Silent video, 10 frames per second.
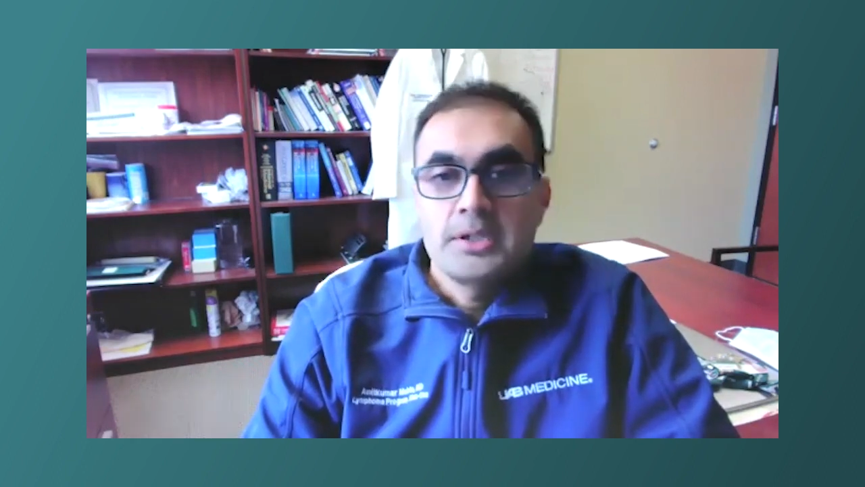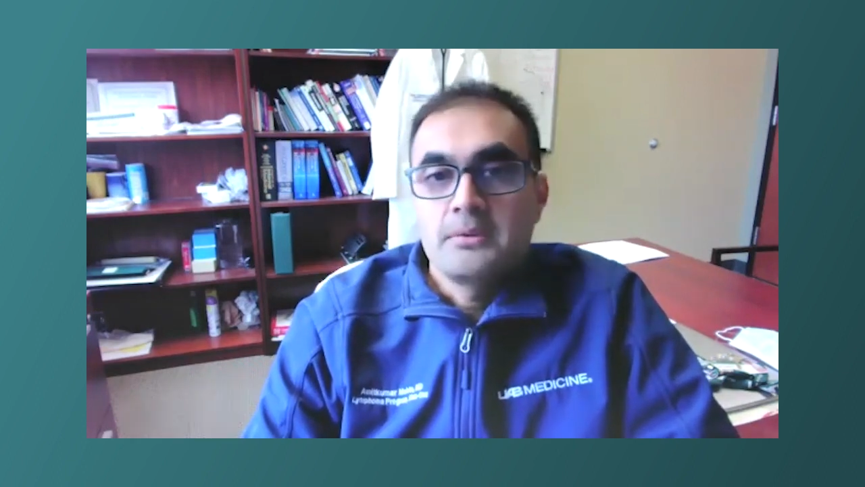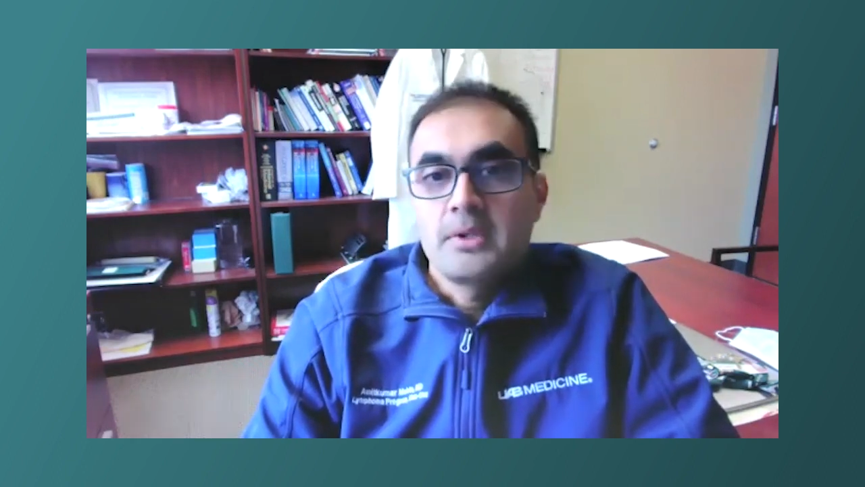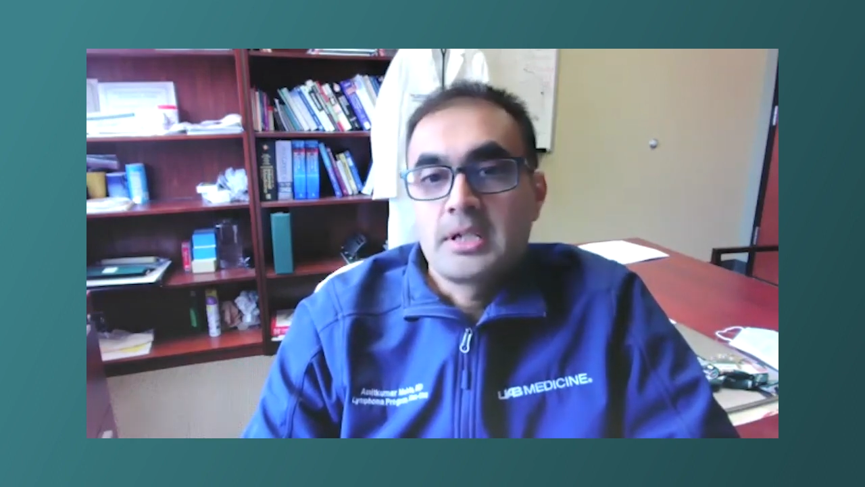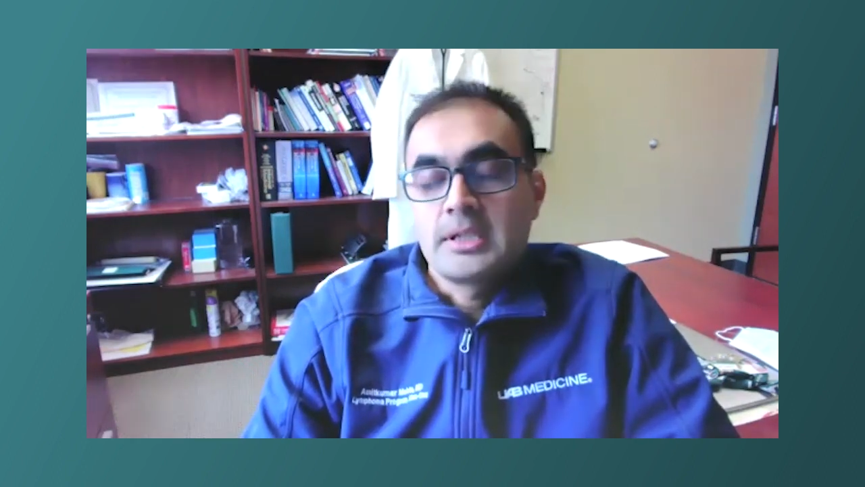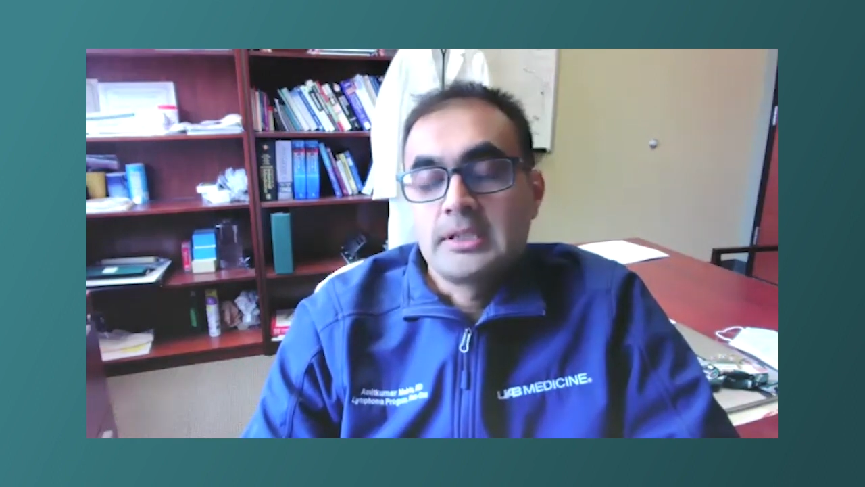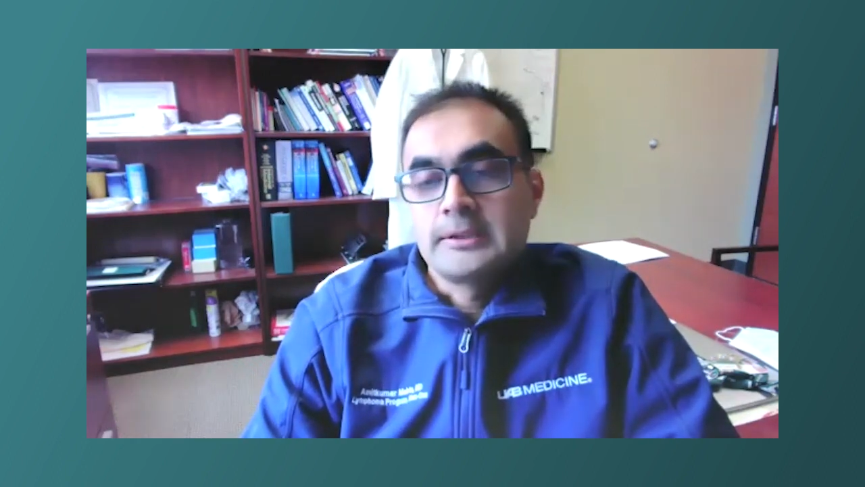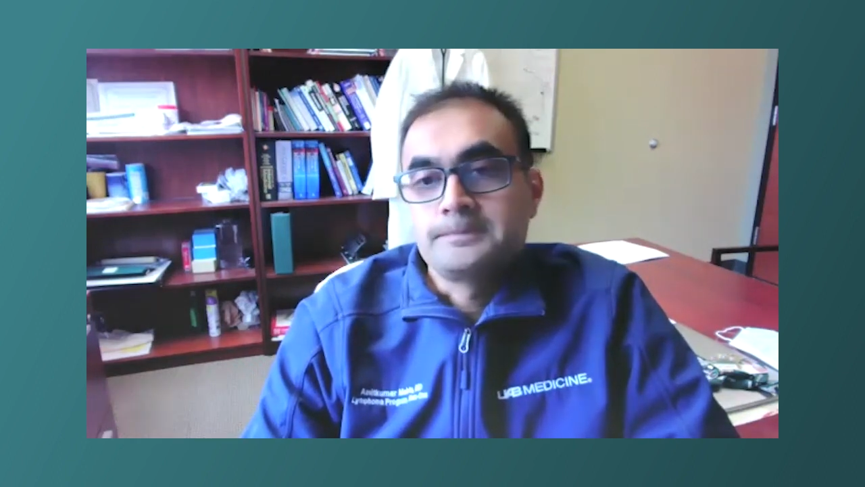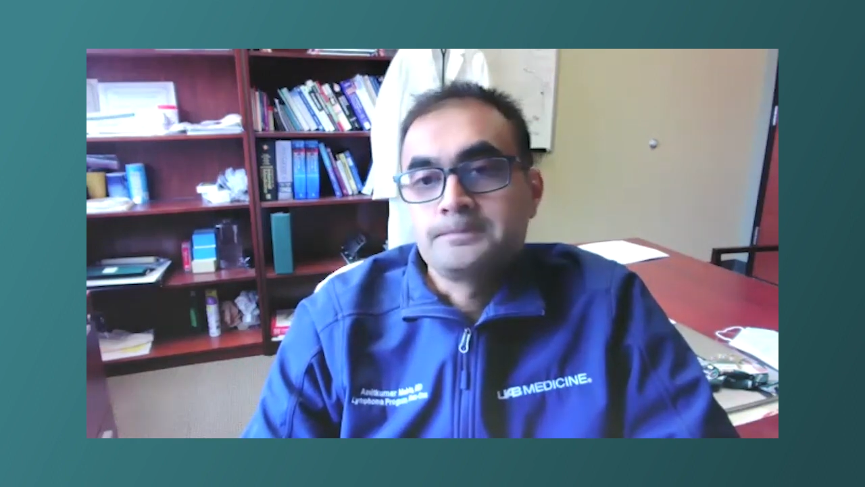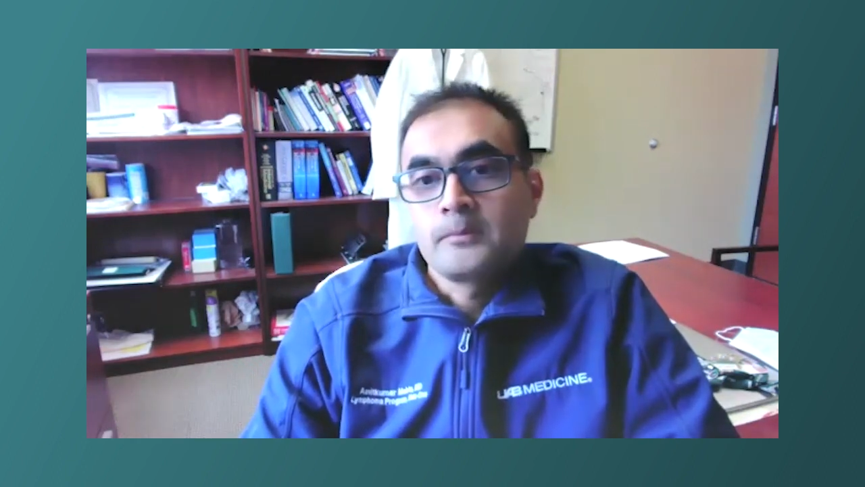you
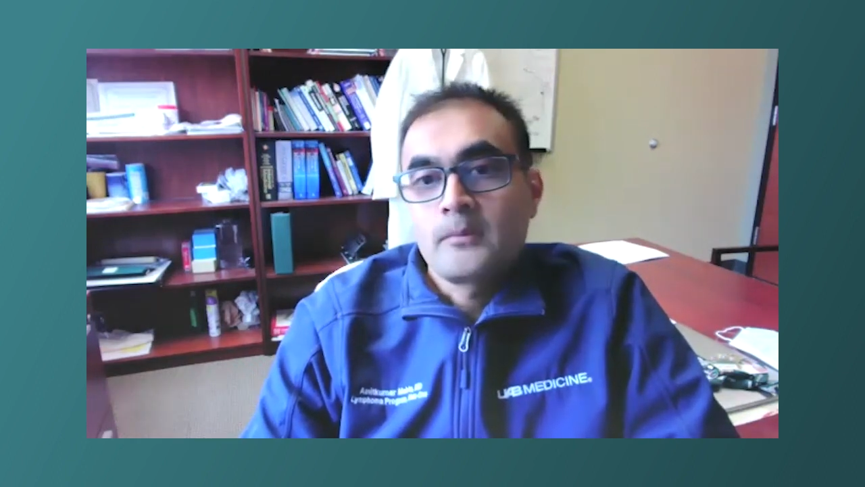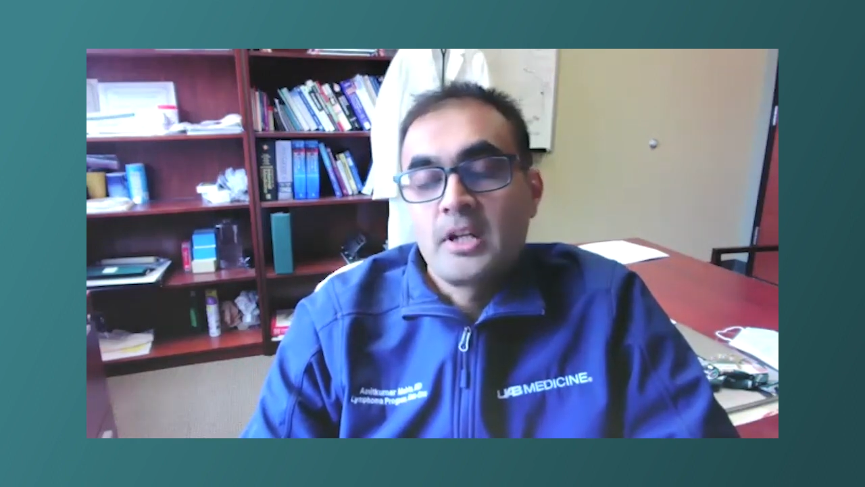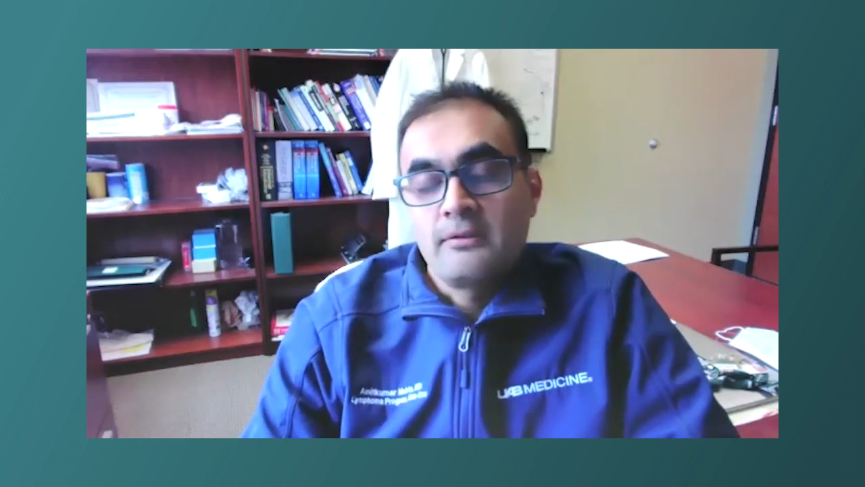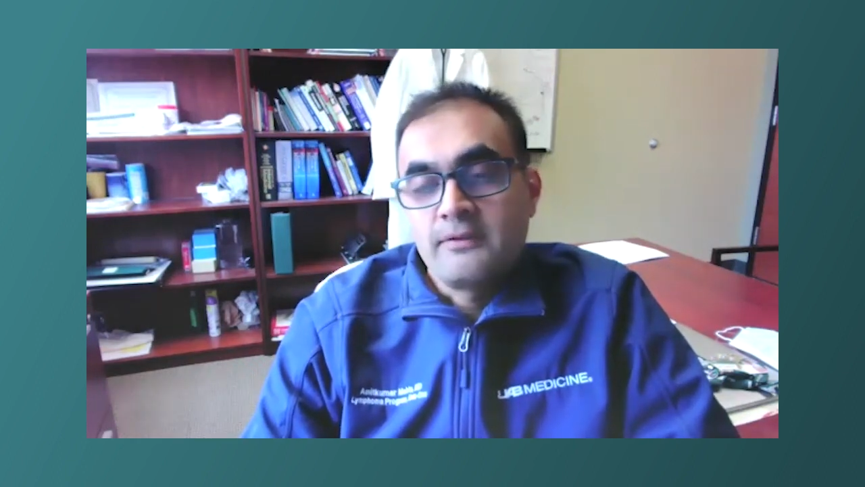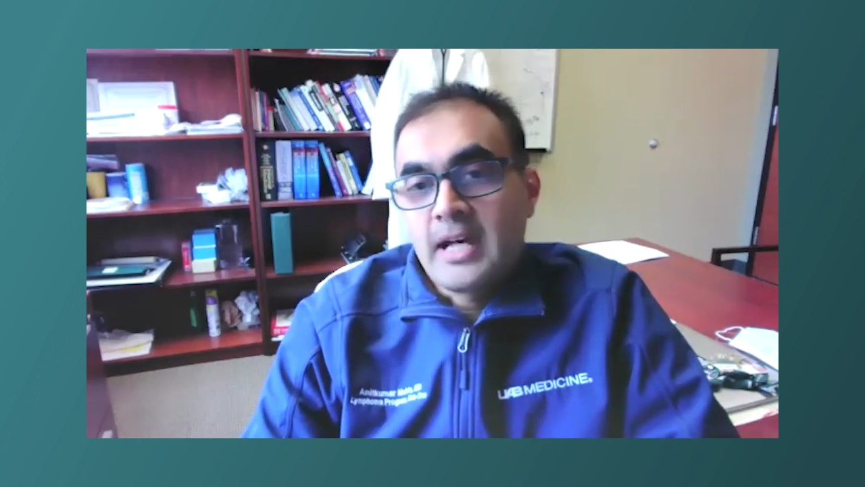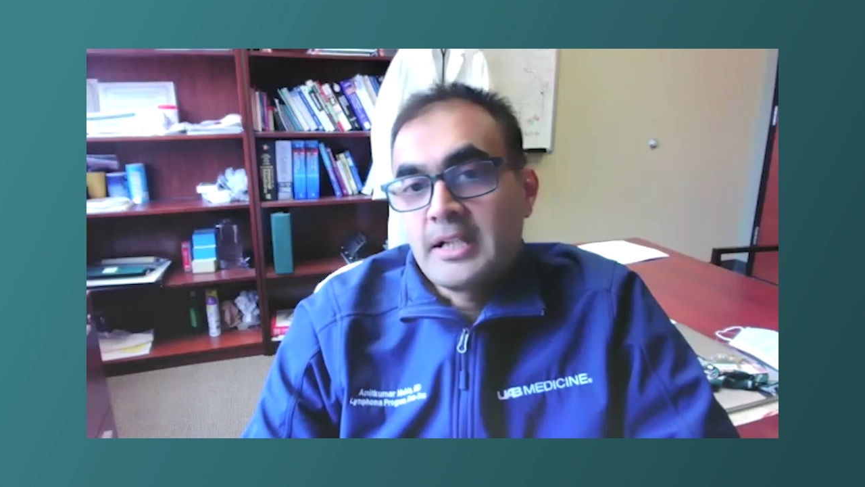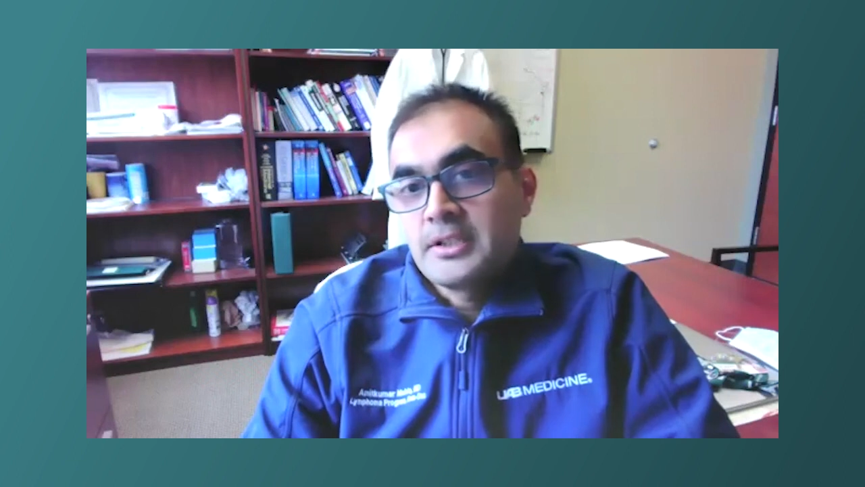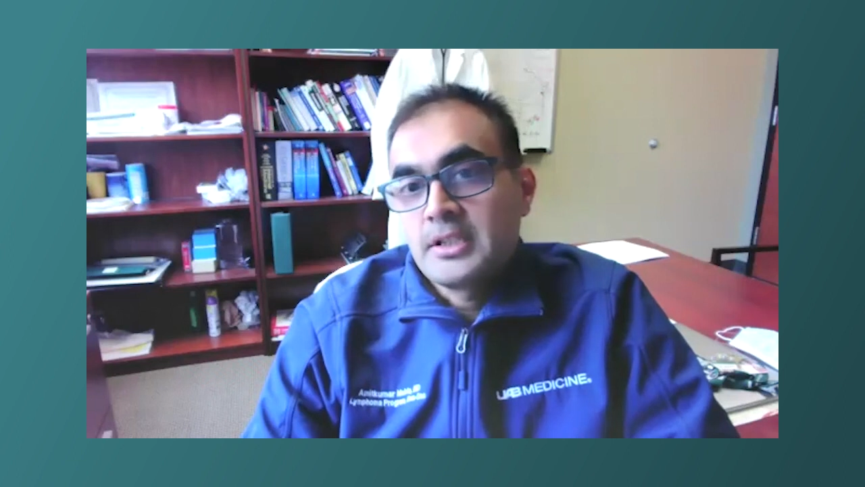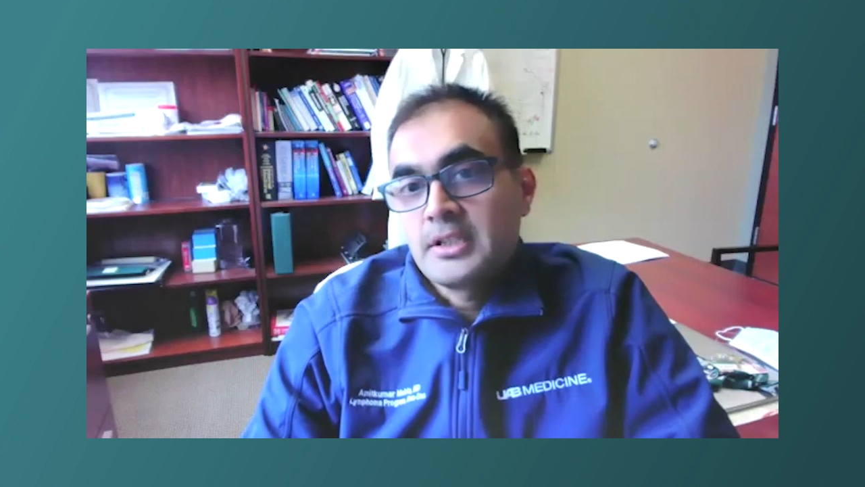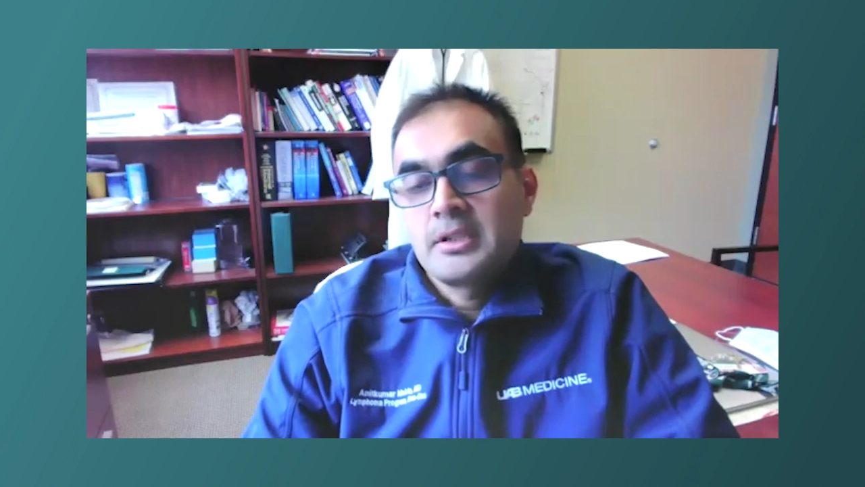are a
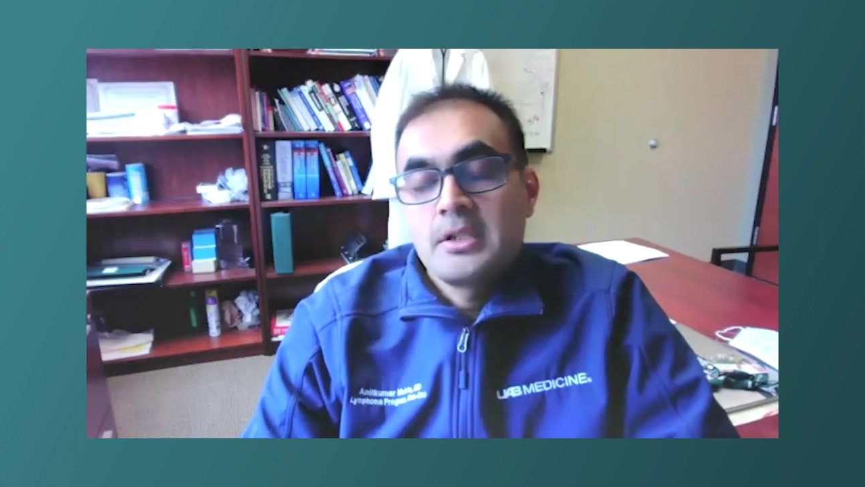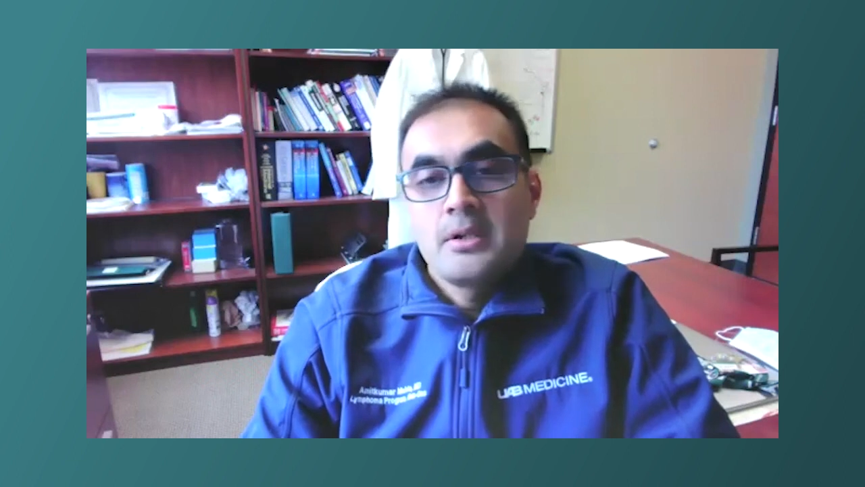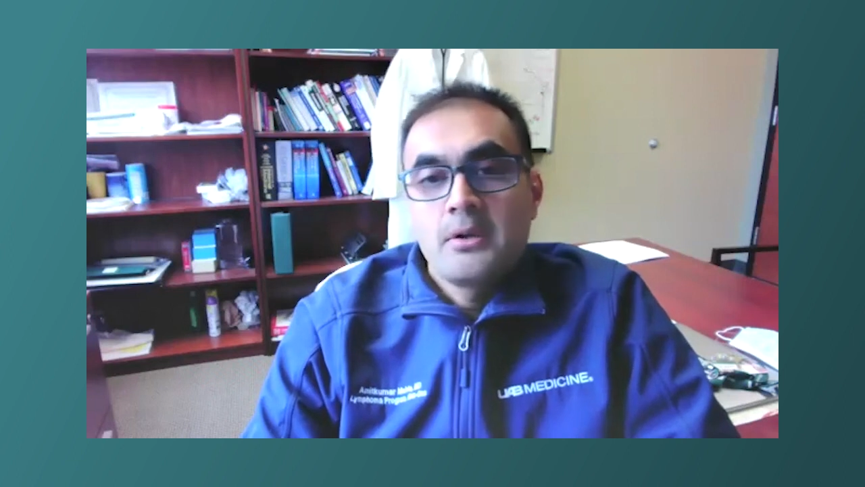father,